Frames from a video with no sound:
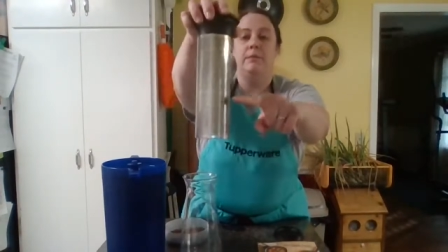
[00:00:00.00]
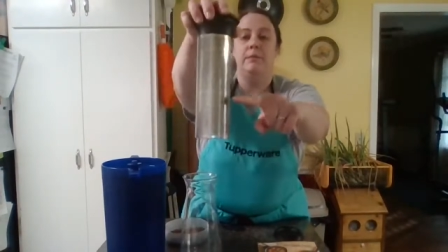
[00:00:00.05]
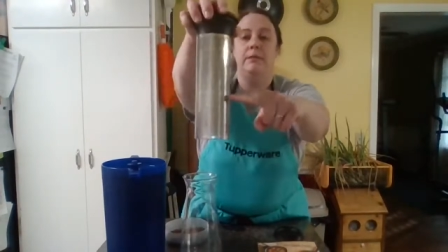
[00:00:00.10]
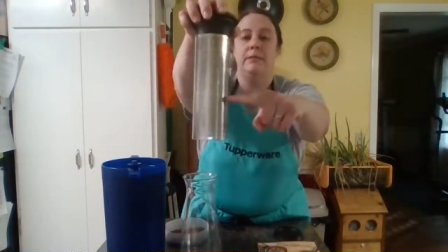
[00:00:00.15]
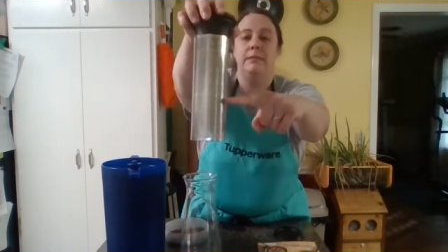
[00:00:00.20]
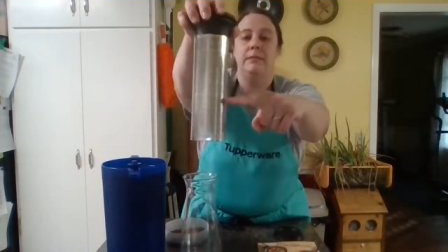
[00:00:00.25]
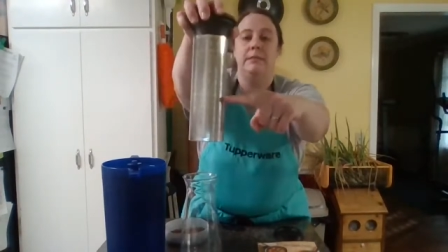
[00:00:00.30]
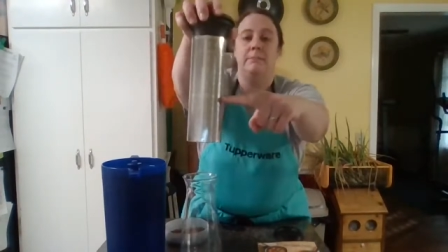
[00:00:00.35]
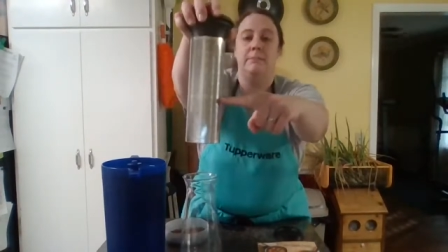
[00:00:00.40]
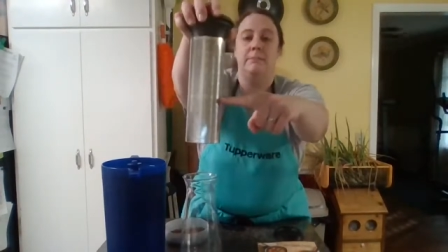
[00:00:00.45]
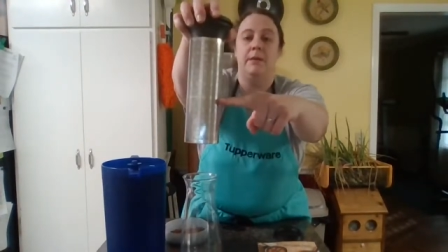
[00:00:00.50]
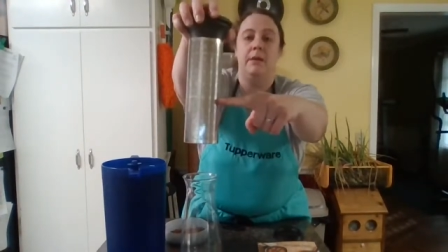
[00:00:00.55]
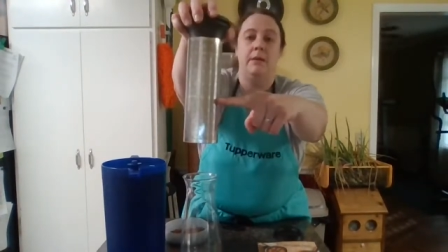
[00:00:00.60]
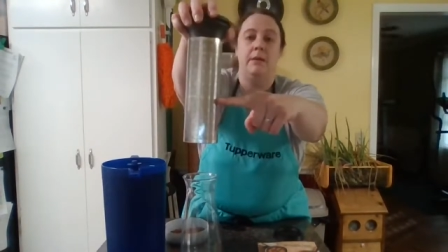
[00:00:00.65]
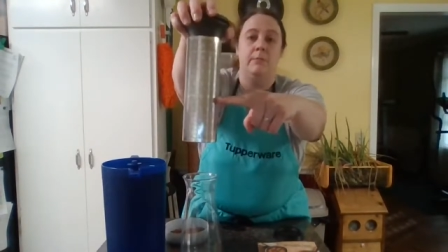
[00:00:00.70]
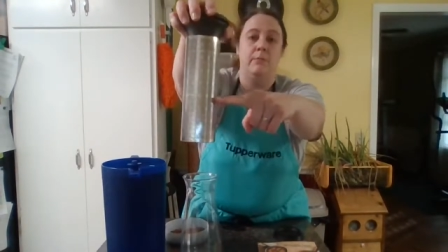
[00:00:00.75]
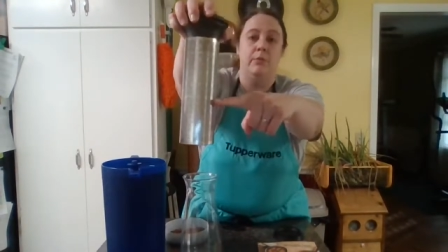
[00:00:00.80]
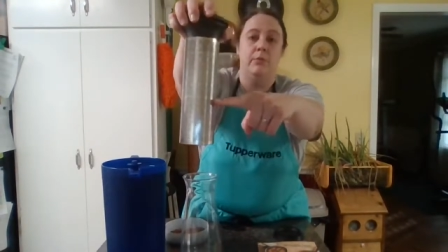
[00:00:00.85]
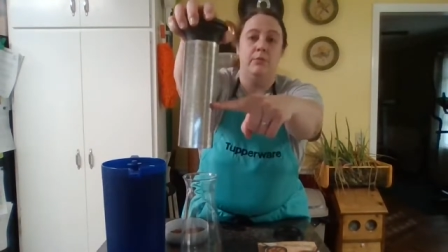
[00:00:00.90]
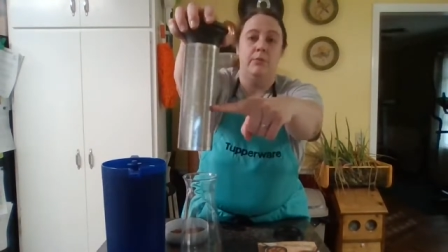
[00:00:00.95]
to this
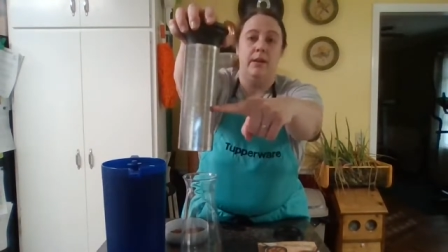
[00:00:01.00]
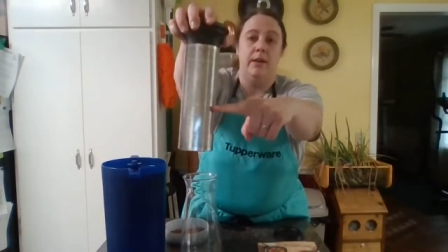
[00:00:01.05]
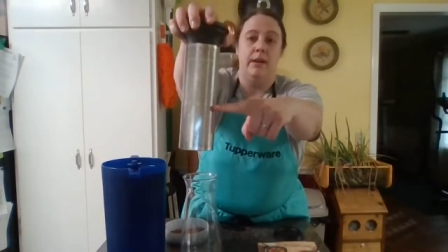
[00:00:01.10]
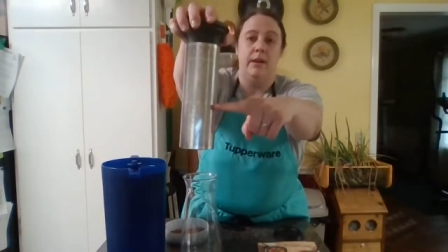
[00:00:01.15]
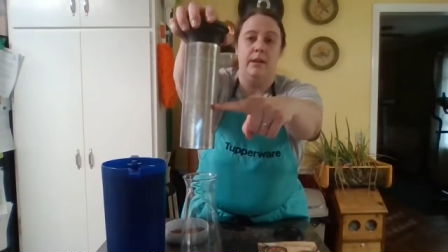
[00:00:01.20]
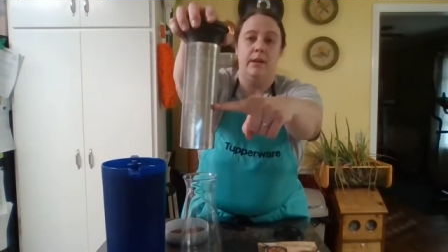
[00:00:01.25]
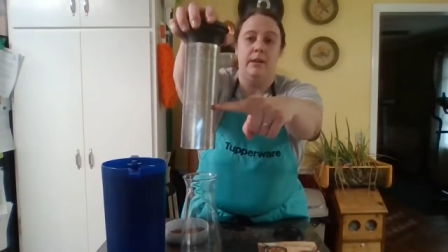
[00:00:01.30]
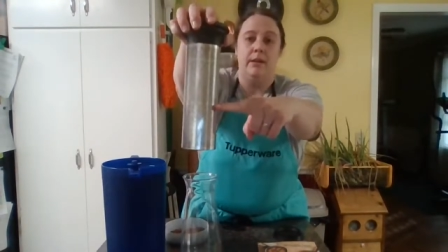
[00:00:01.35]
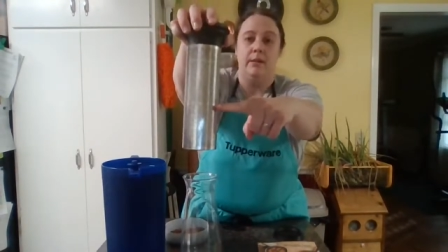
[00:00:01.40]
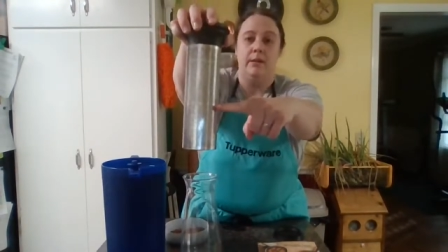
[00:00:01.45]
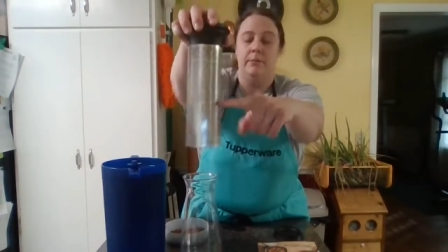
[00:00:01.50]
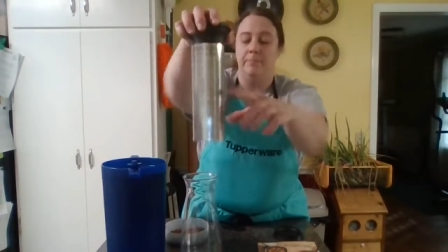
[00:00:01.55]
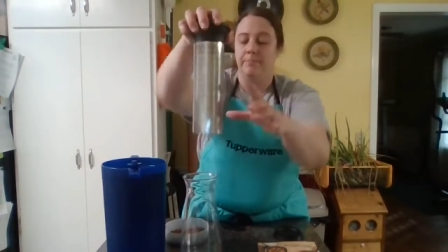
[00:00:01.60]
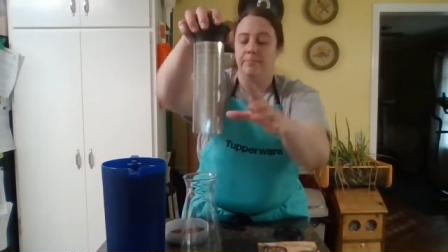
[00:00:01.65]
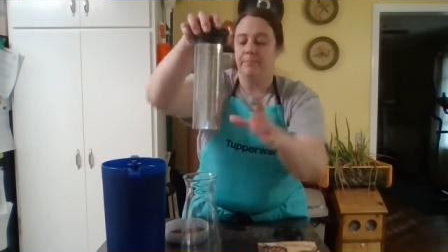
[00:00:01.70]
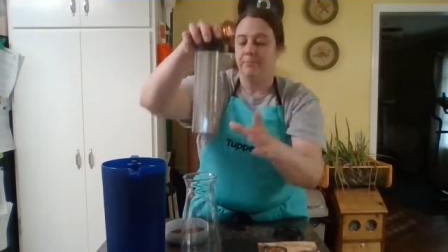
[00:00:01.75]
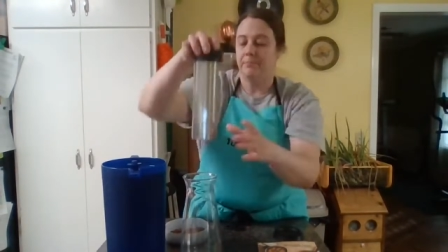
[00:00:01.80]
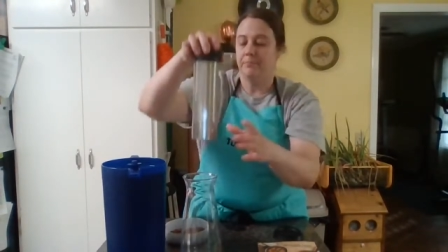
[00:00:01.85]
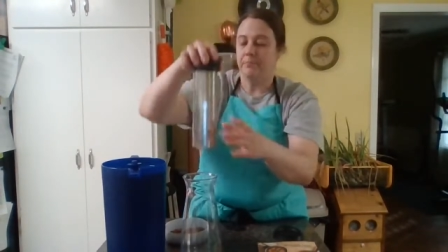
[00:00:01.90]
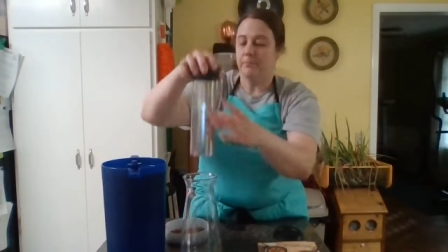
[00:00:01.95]
bottom one right here,
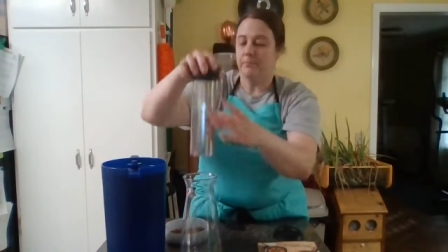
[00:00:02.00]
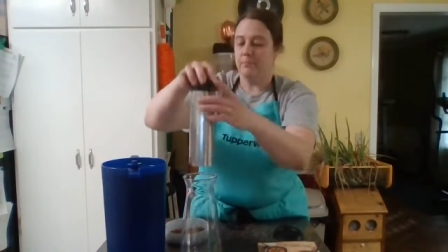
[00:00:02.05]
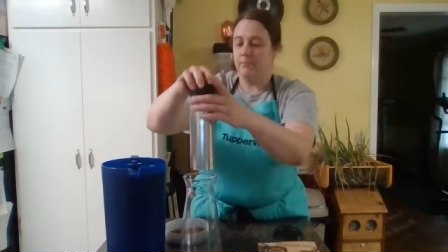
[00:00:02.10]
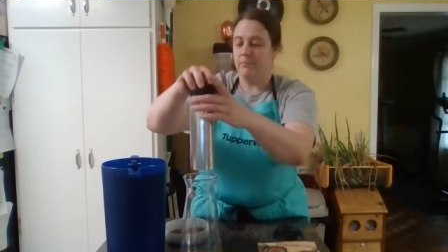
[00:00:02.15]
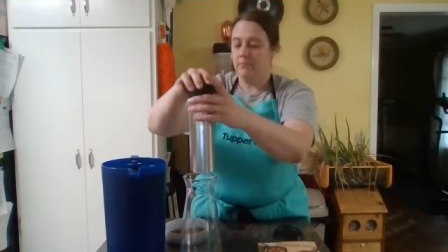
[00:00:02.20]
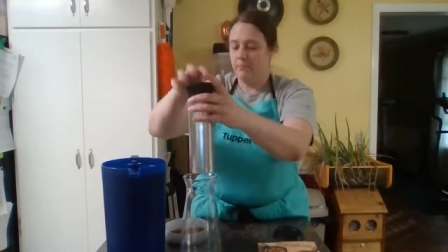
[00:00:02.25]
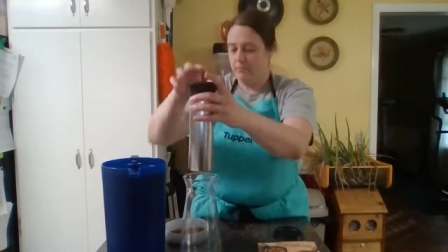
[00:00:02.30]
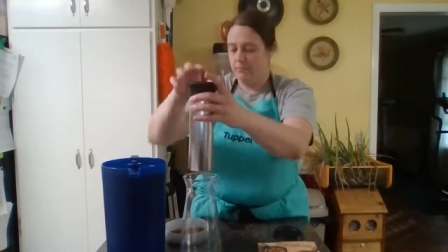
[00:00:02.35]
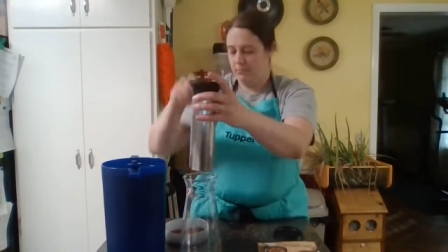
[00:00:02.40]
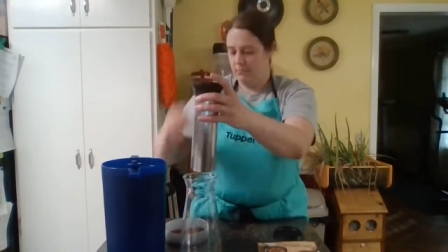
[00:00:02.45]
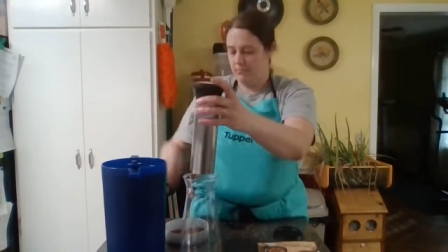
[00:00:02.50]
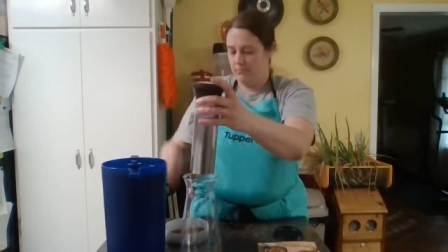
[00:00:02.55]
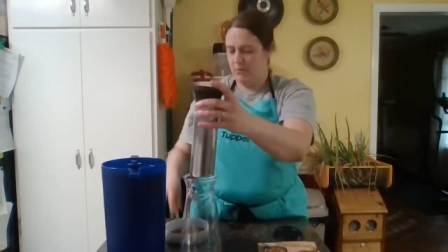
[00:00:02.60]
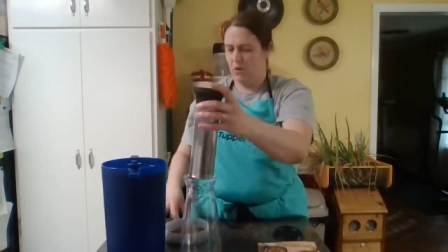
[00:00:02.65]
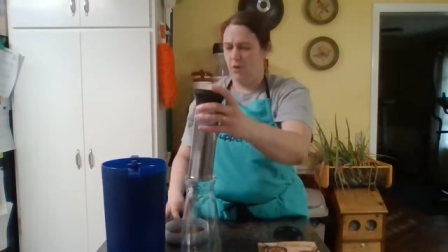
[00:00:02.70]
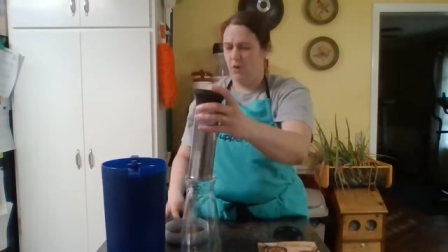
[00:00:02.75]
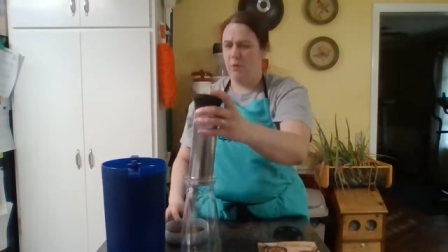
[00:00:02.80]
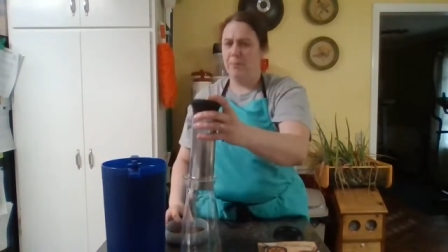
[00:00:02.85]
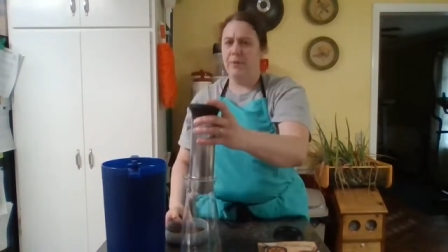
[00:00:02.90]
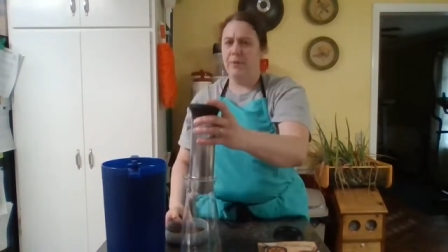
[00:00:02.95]

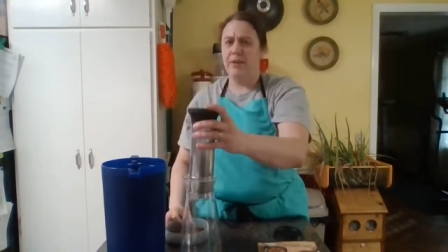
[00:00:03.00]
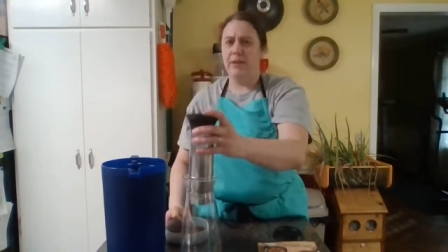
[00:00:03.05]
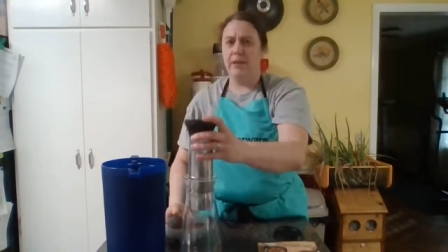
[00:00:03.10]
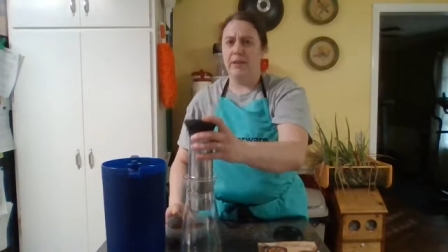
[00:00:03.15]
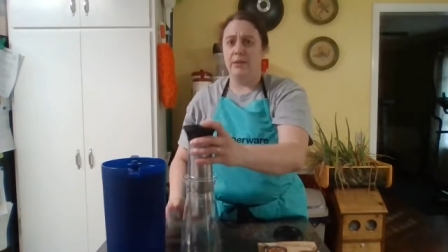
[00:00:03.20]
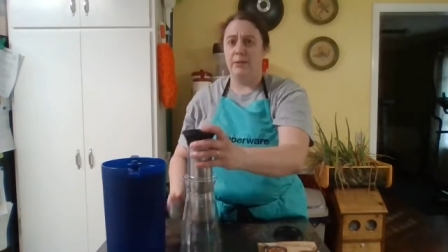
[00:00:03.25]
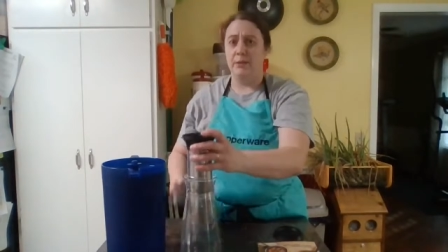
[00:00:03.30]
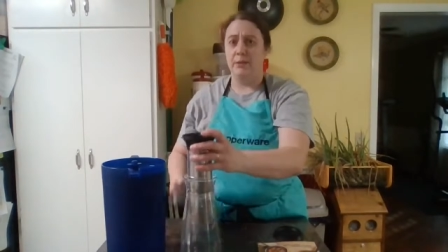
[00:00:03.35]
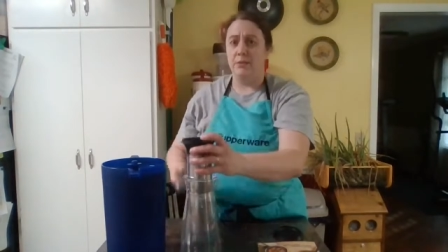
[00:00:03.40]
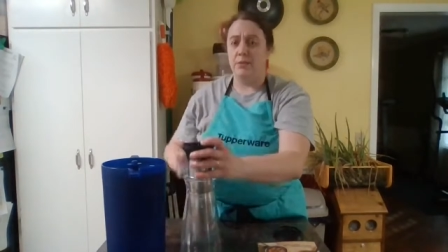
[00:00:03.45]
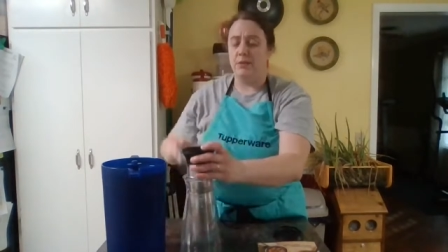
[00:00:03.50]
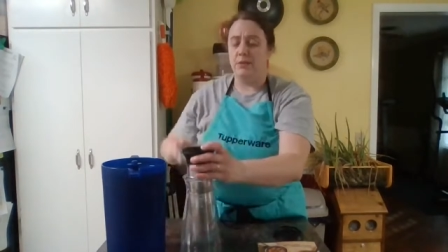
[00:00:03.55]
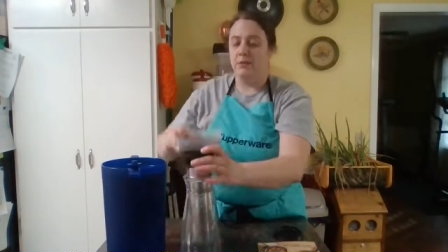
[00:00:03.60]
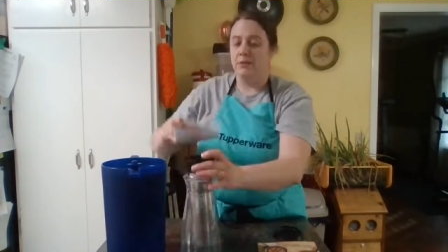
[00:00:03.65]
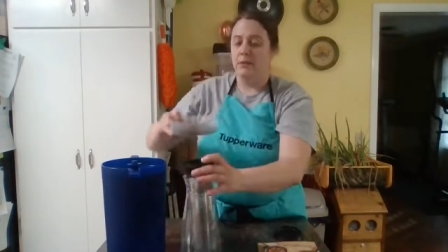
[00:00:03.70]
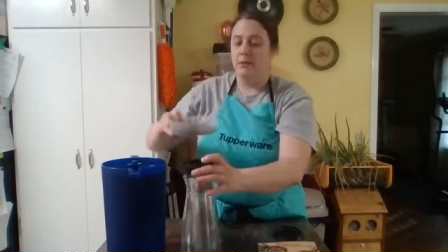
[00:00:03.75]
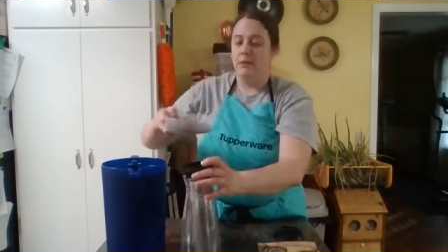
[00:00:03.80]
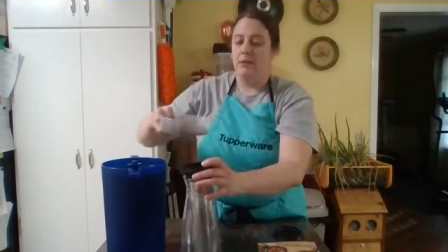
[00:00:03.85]
or pretty close.